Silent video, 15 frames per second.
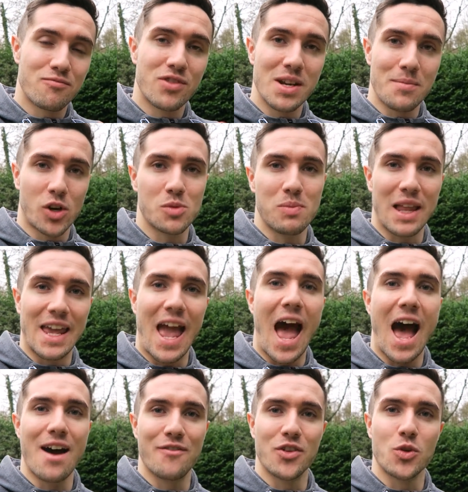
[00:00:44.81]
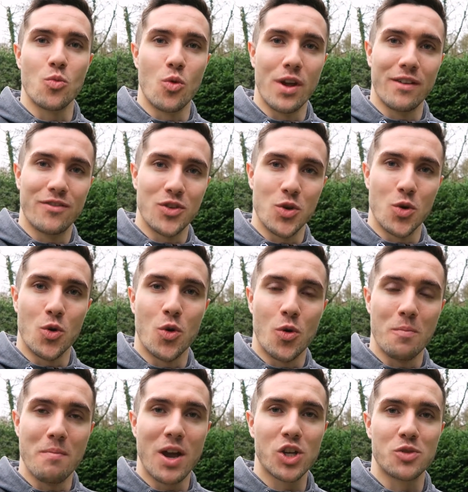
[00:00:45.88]
pretty much play havoc with
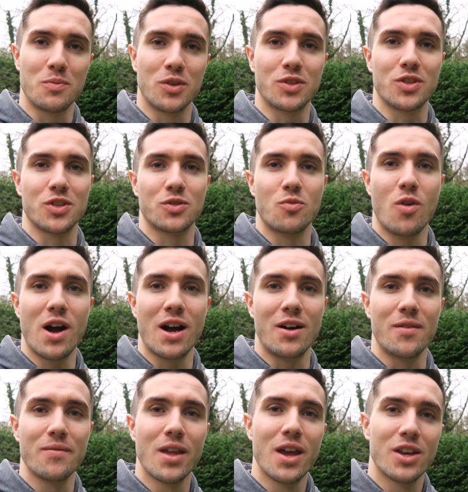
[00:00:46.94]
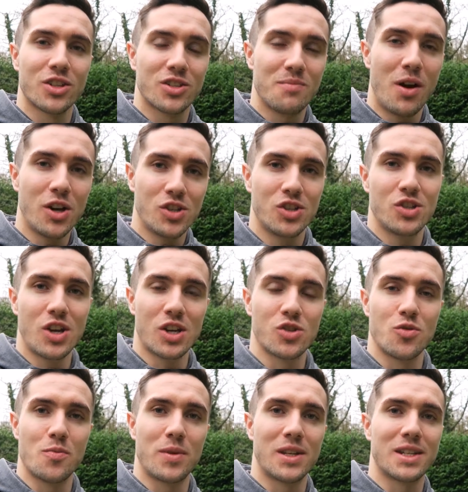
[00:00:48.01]
your measurements as well. So my
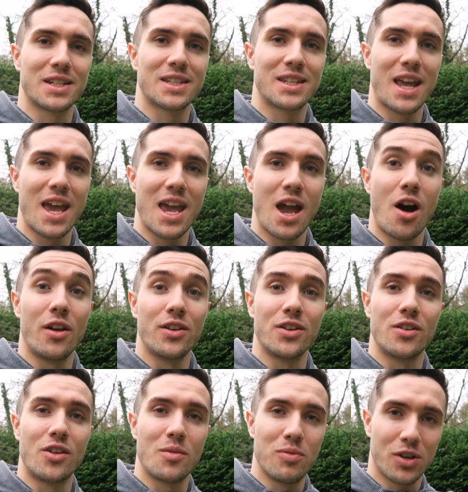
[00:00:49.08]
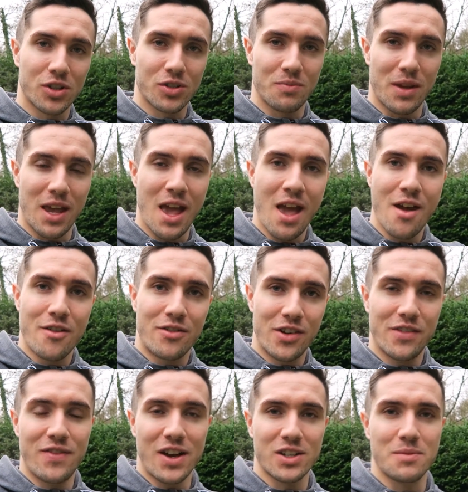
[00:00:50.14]
suggestion would be to stay under approximately
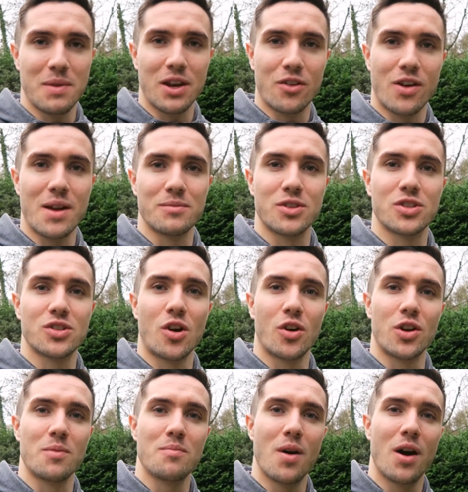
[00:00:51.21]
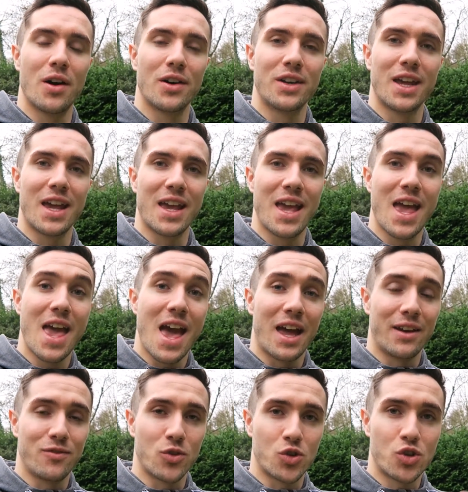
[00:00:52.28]
3,000 milligrams of sodium per day.
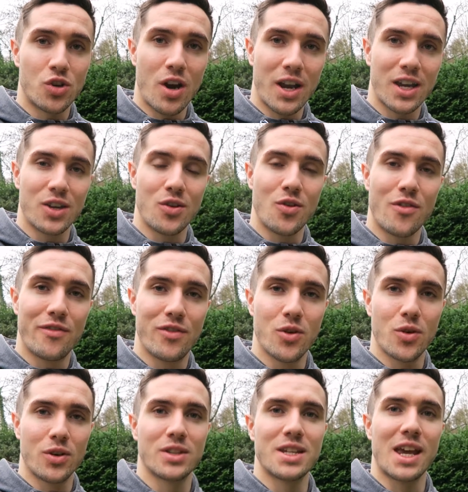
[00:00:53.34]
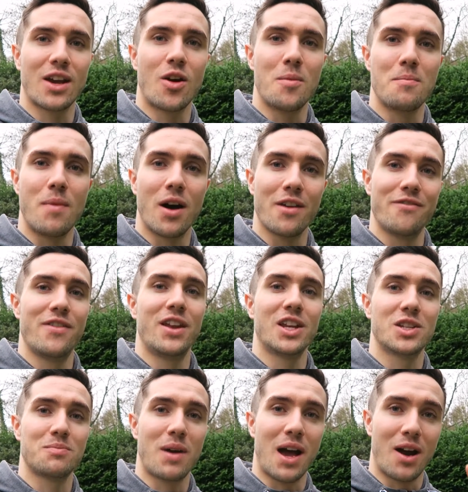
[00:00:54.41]
And if you're tracking your food intake on
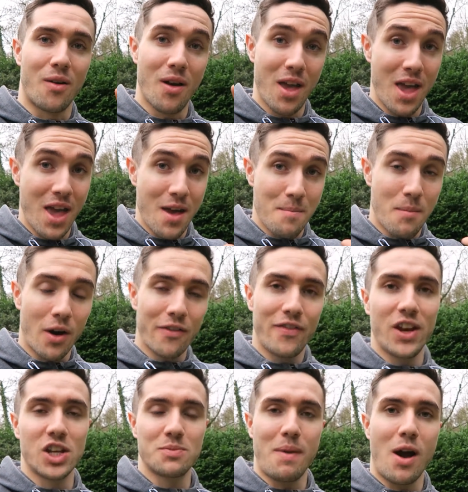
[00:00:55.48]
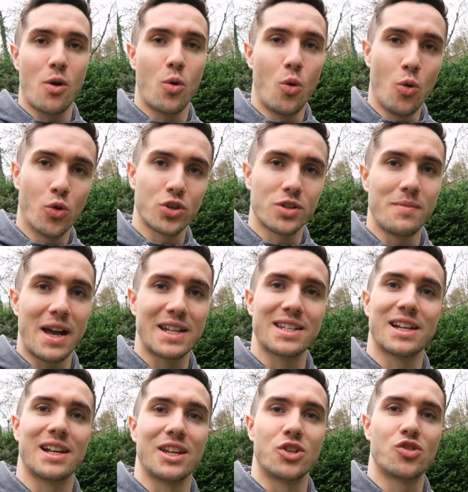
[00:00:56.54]
MyFitnessPal, MyFitnessPal
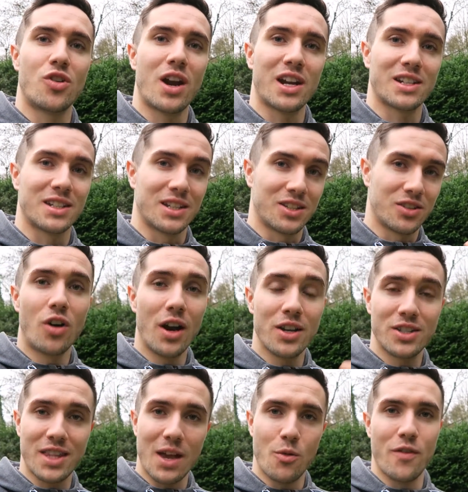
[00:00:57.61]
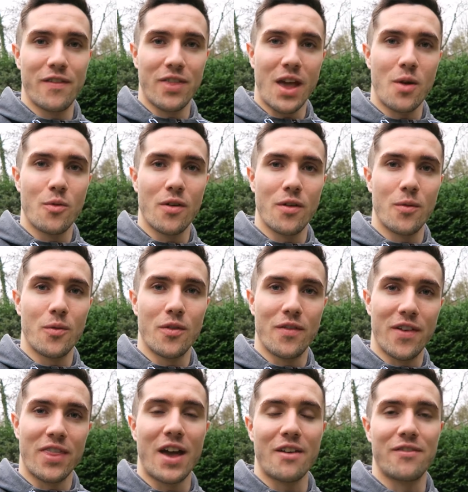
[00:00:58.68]
automatically tracks this. Try to stay within that
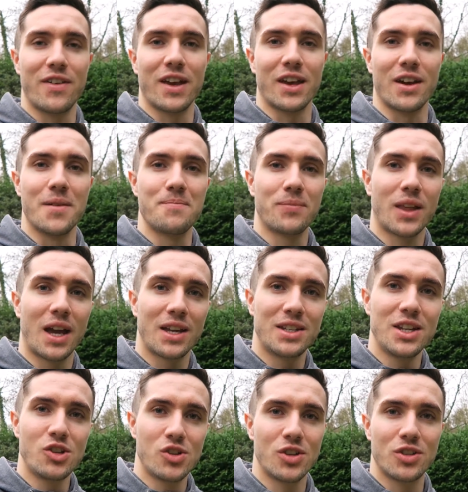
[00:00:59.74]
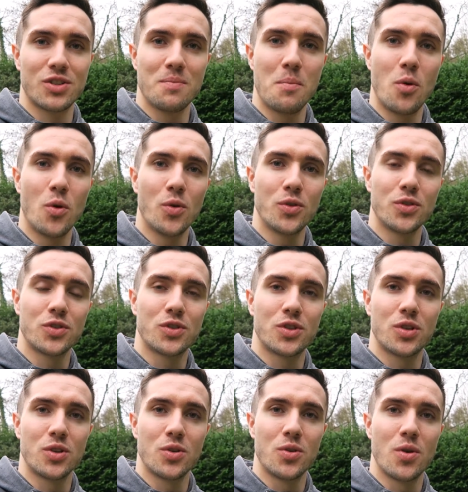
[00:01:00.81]
within that figure. Additionally, it's important
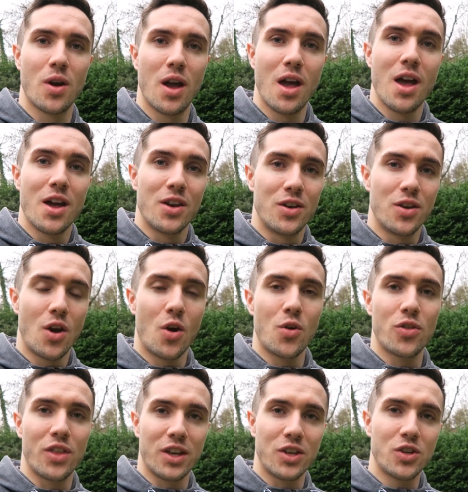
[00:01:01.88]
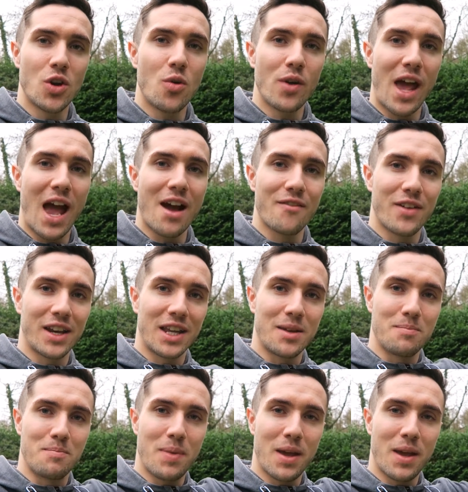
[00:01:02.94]
to note that you don't want to have any